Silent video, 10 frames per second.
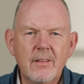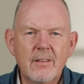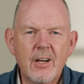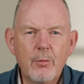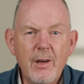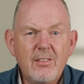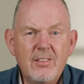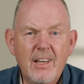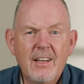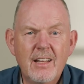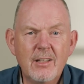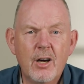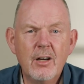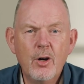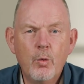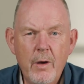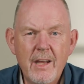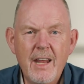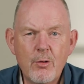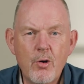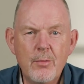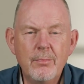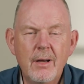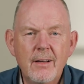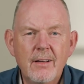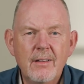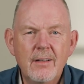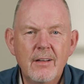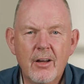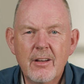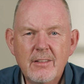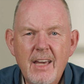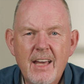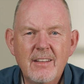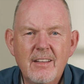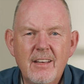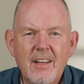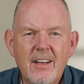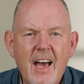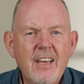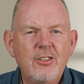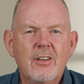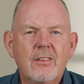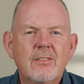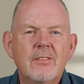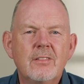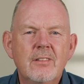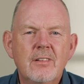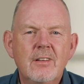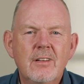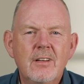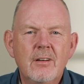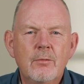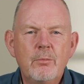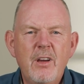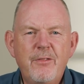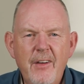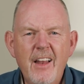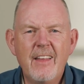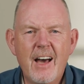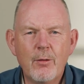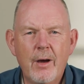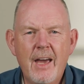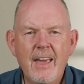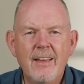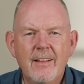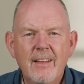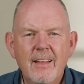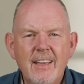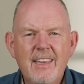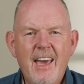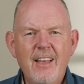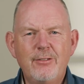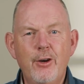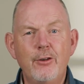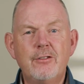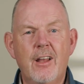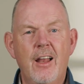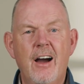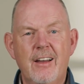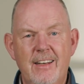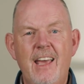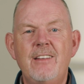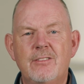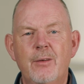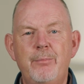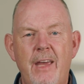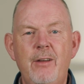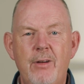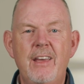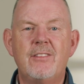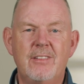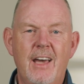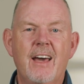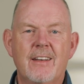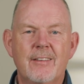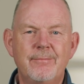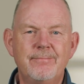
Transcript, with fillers: There we sit in the waiting room, unattended and anxious. When we feel that way, guess whose clock needs to be reset?